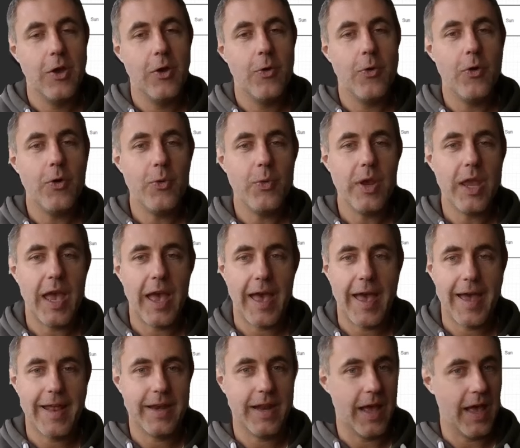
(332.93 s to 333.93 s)
or we
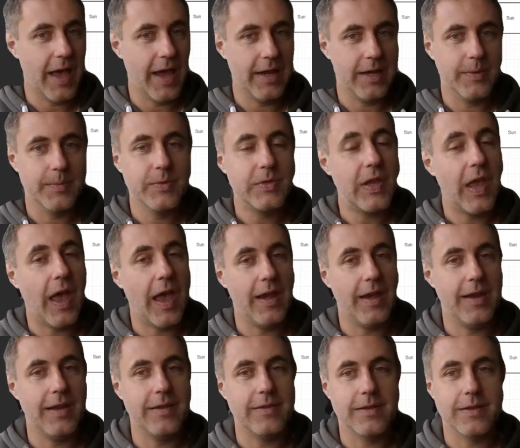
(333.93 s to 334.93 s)
add items,
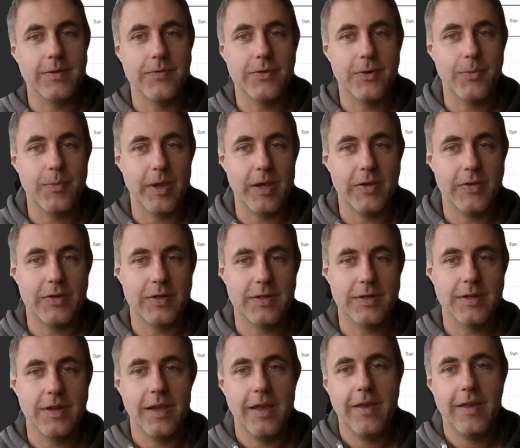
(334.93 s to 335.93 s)
headings,
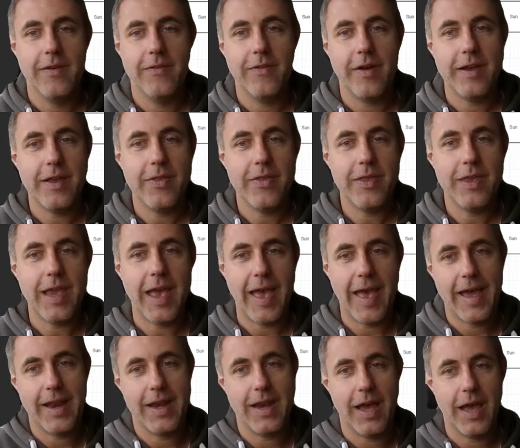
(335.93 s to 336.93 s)
information via the
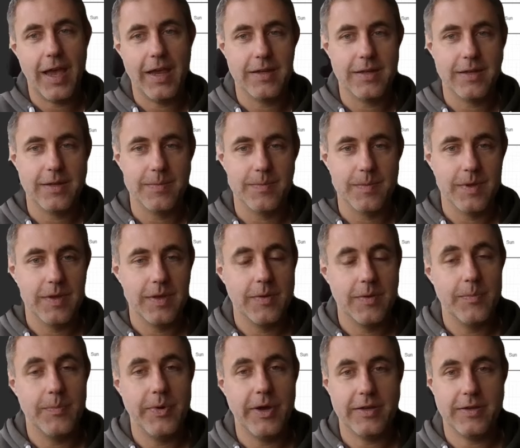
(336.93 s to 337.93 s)
Add Item
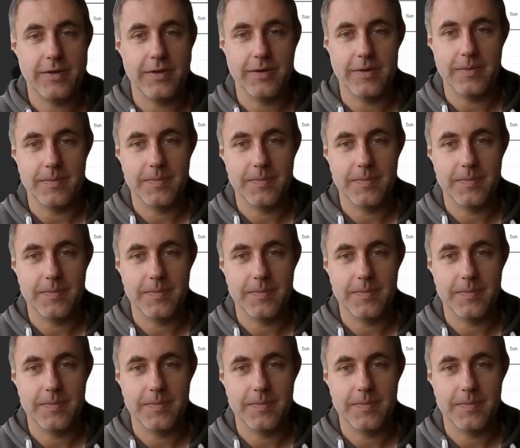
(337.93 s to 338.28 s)
button.